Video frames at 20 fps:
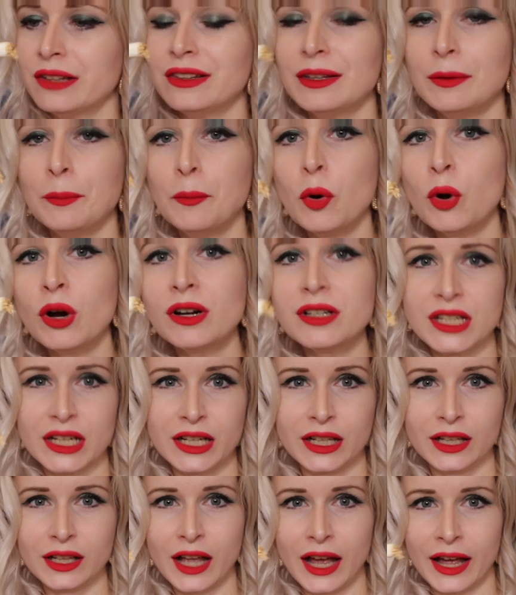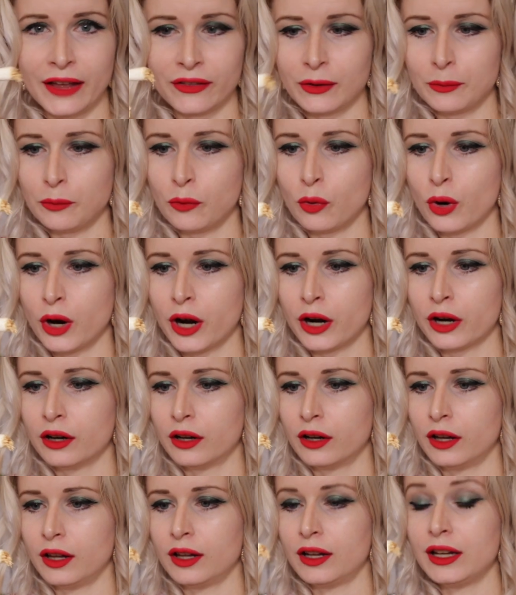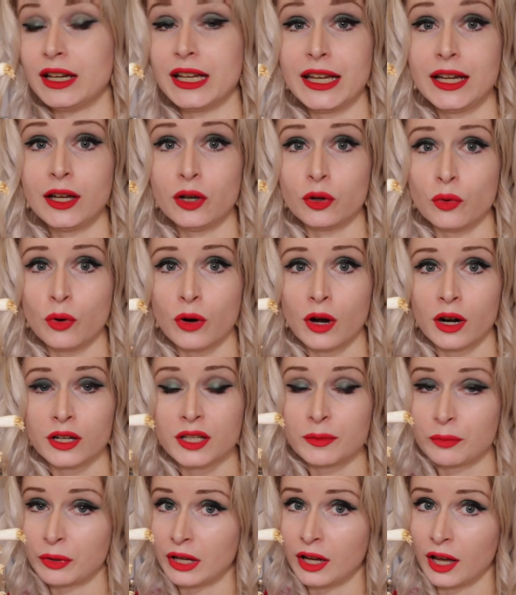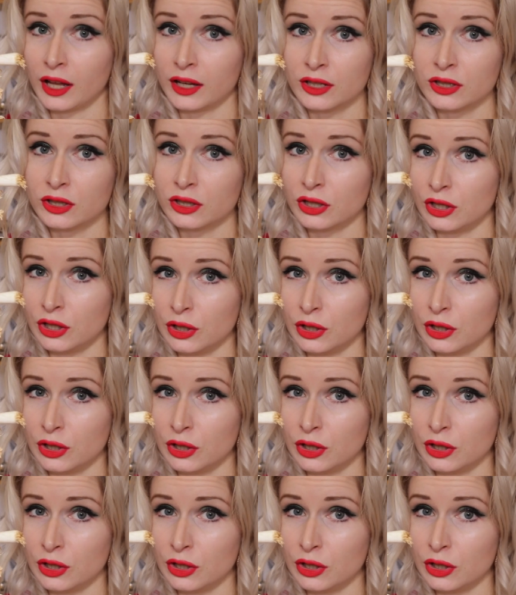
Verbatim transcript: the more dill and the more leek or spring onions you